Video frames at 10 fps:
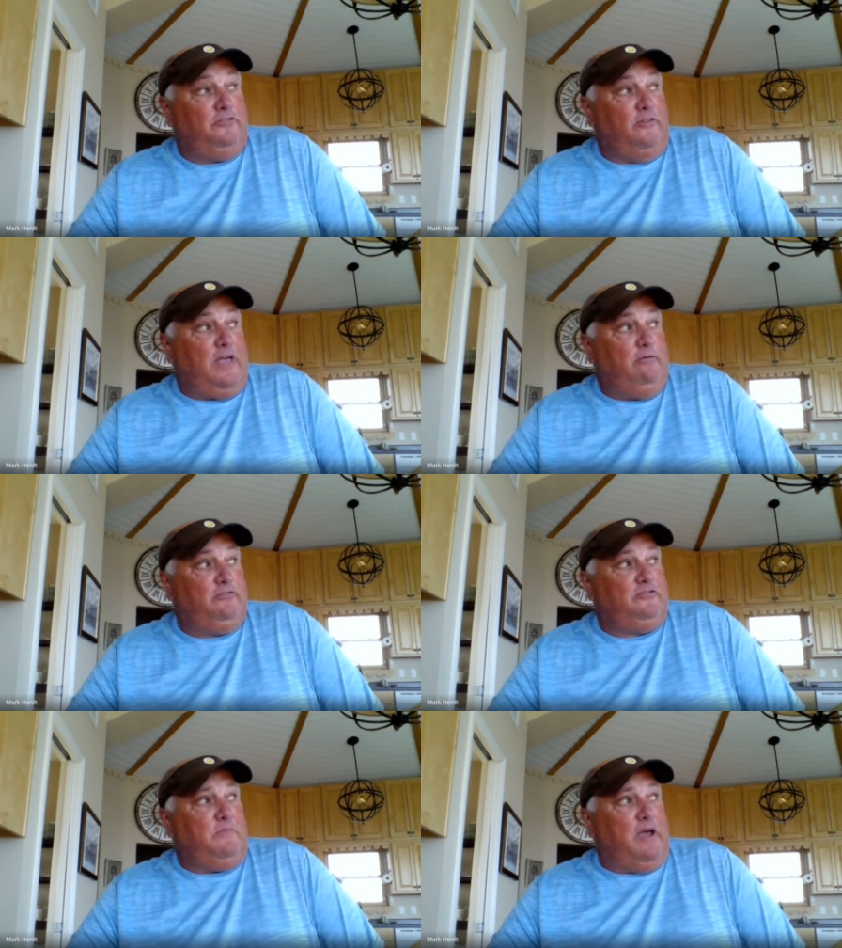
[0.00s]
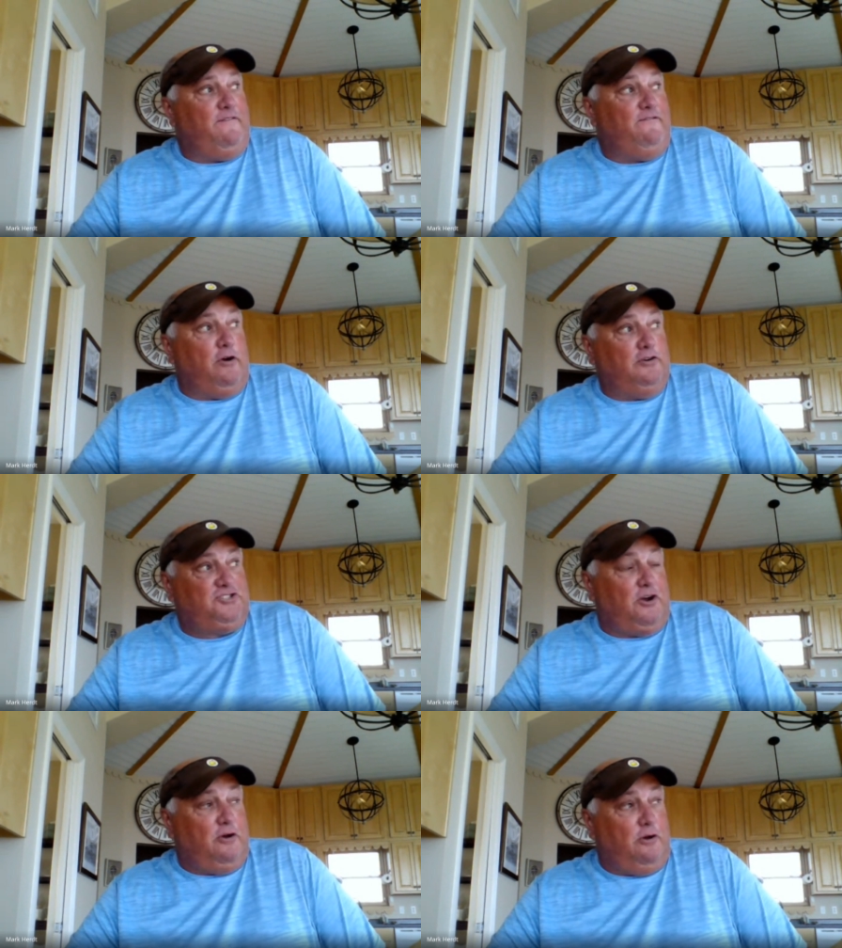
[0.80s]
So that was my first
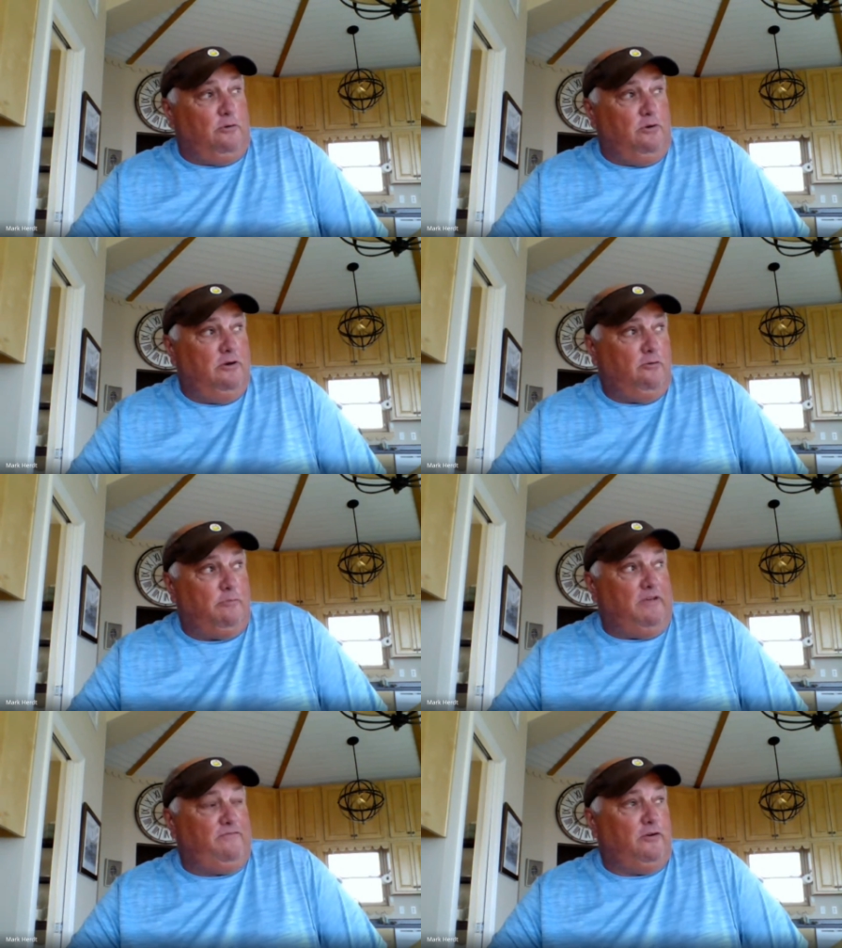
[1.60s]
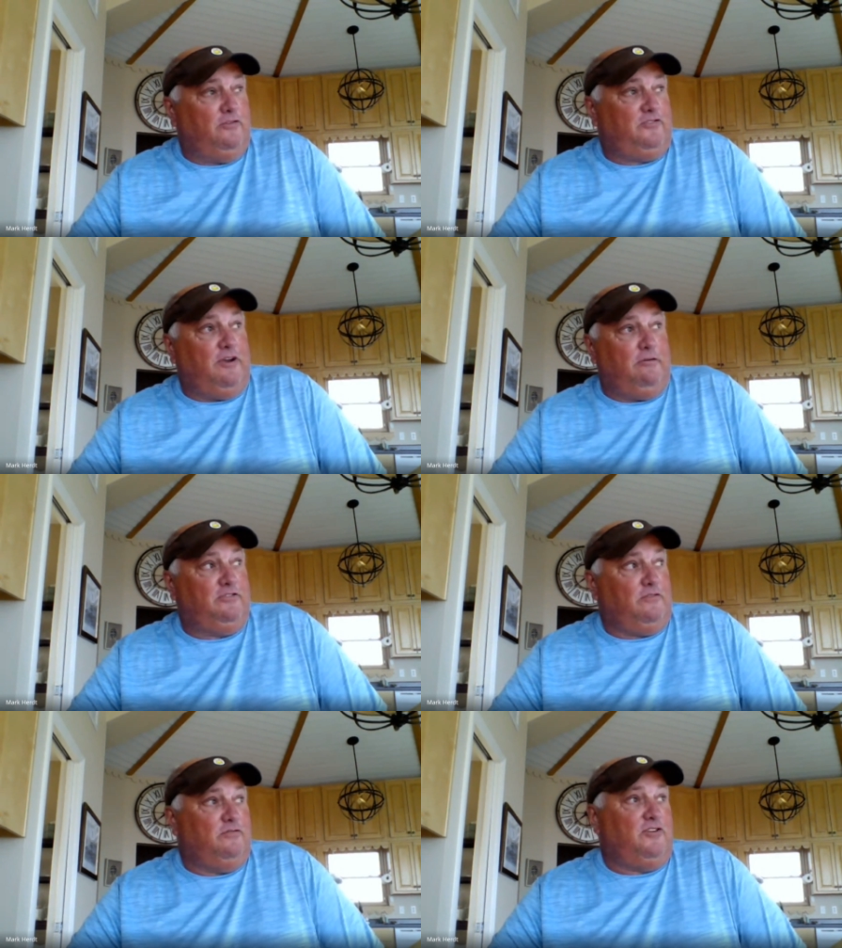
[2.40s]
show or my first
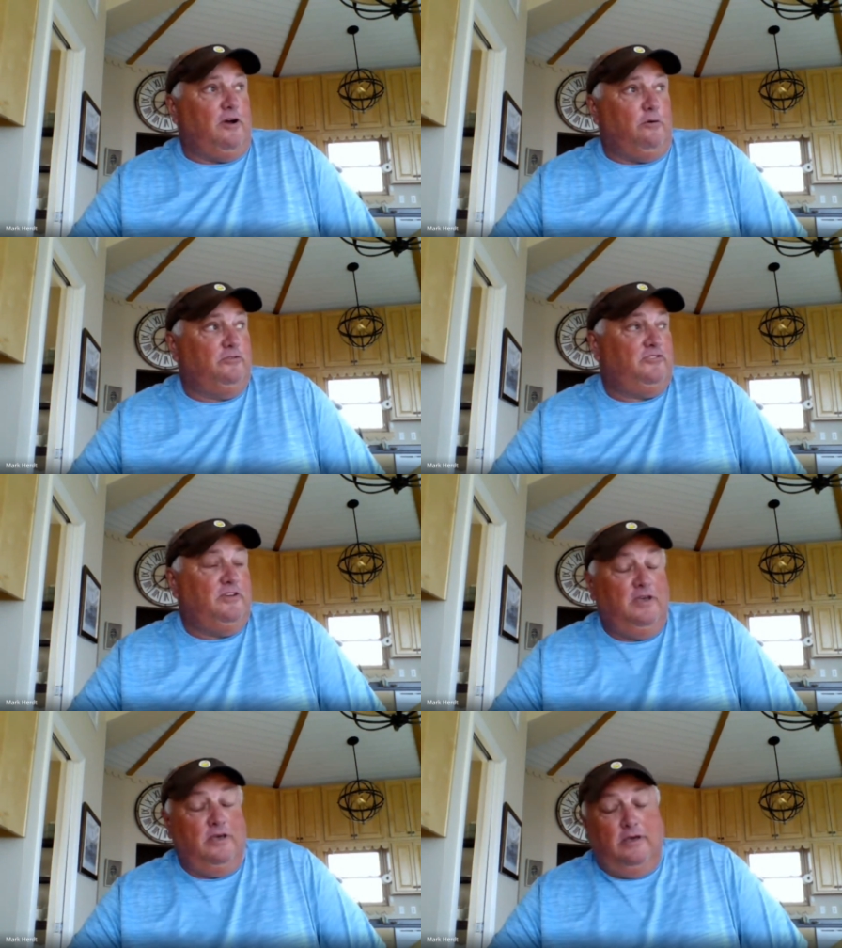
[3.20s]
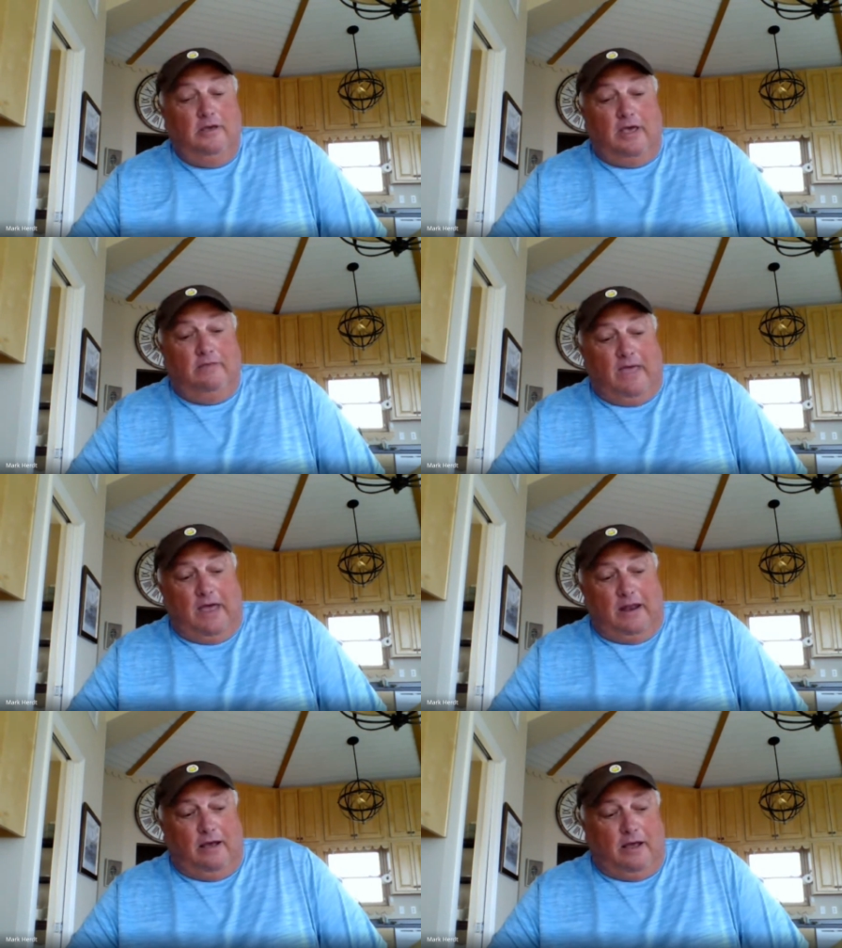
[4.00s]
series of shows, and
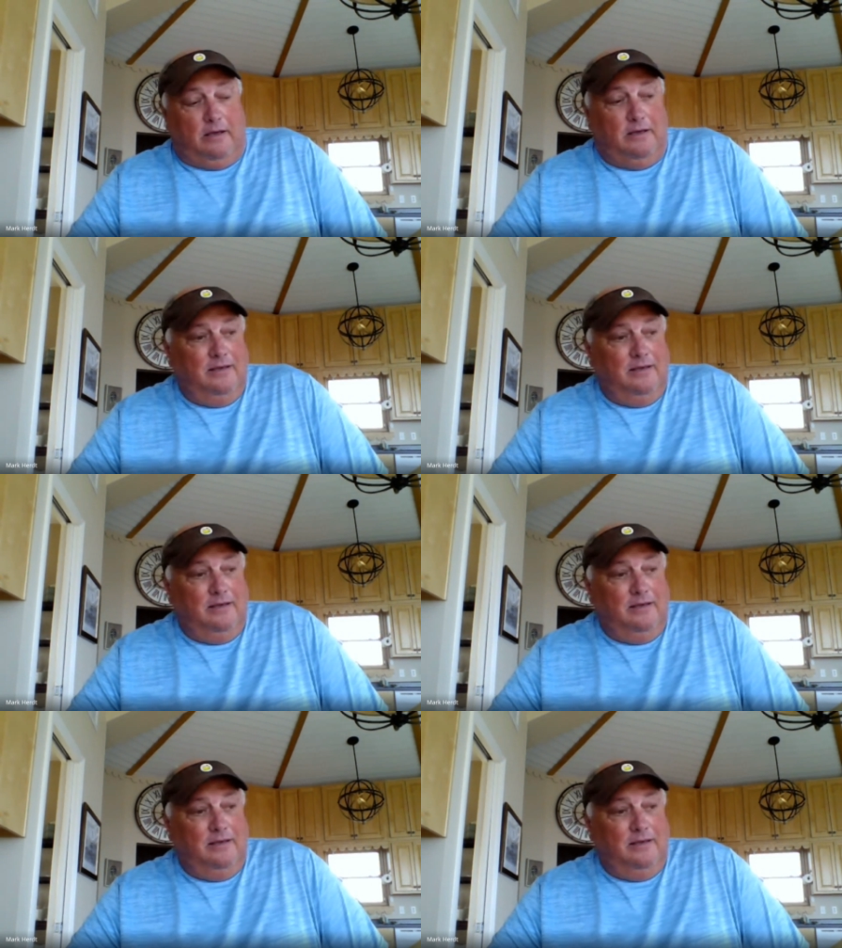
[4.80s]
then uh,